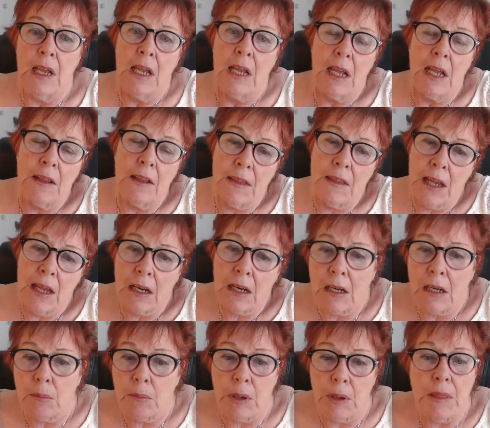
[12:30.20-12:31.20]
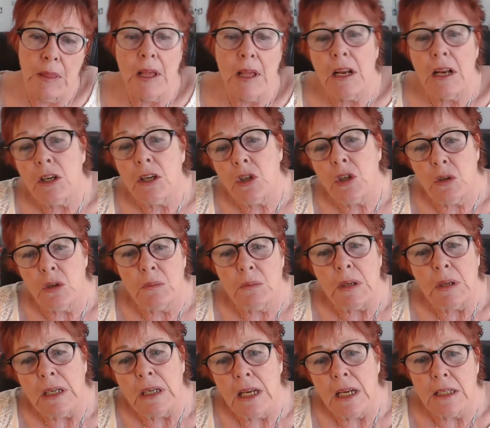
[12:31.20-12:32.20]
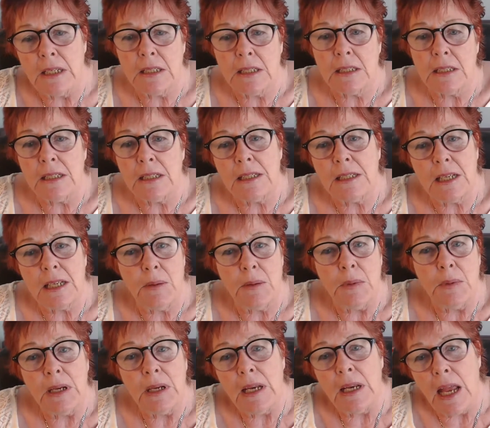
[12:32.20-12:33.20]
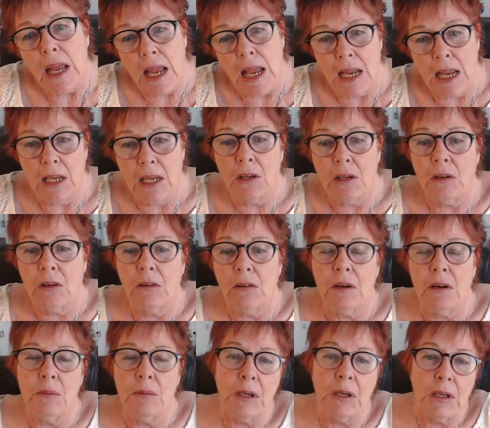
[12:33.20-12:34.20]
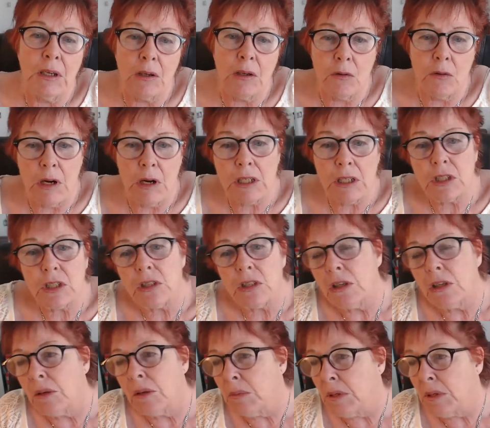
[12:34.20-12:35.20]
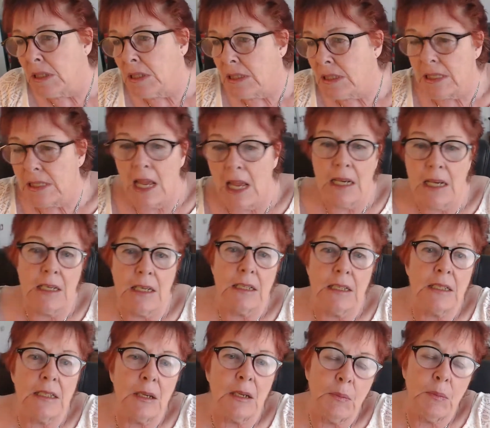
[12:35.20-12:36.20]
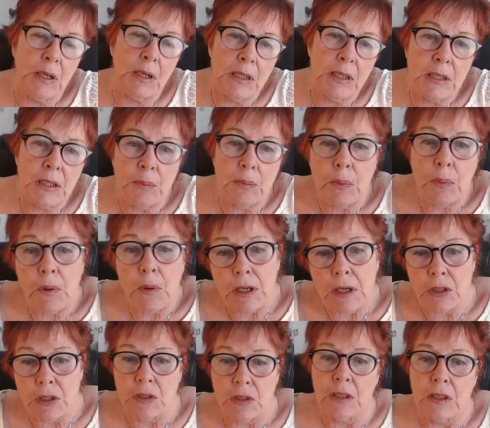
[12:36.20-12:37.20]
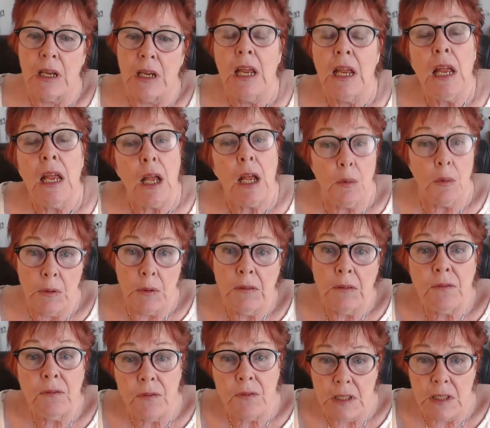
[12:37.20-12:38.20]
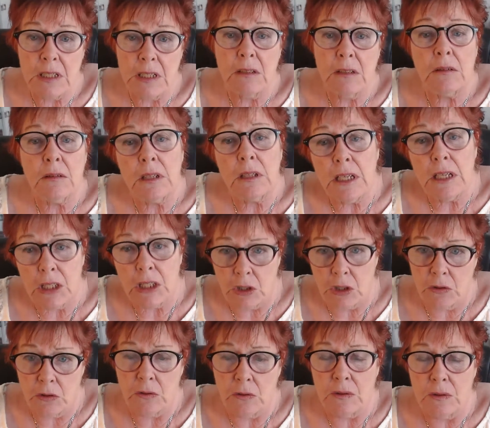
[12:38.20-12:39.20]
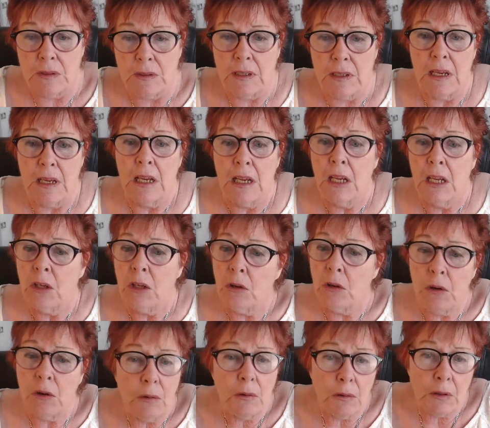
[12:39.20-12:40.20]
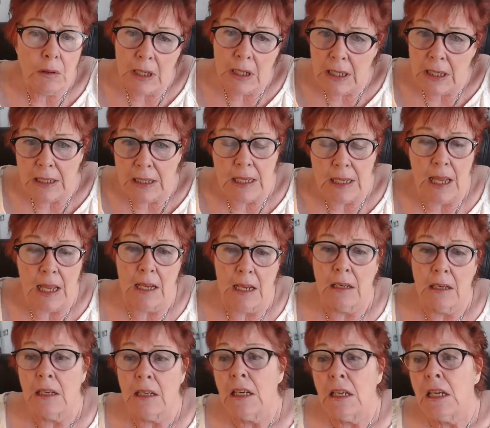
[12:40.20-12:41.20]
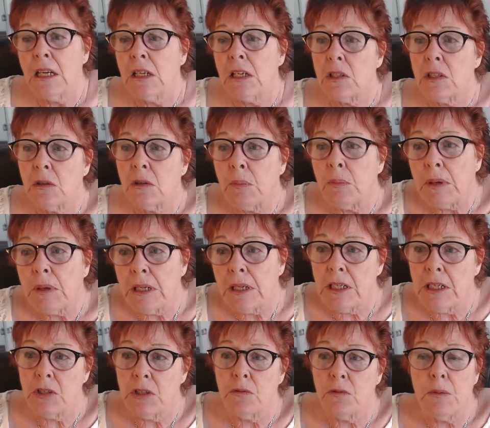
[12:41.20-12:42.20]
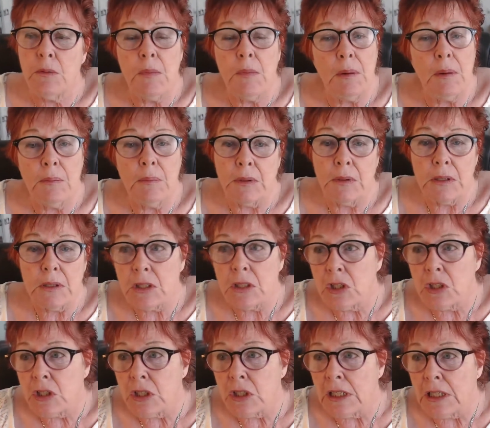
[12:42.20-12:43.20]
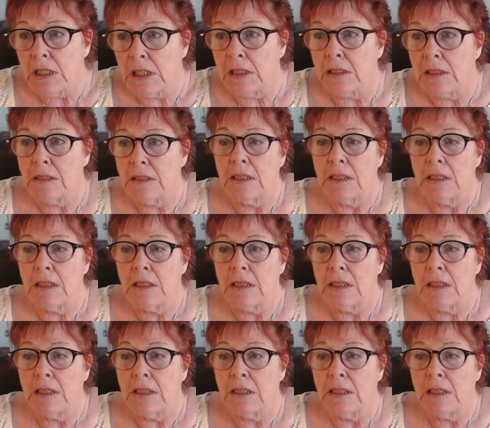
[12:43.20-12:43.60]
And by that, I don't mean entities. I mean anger. I mean aggression. I mean sadness. I mean depression. I mean physical issues. You don't need that. So please remember to shield.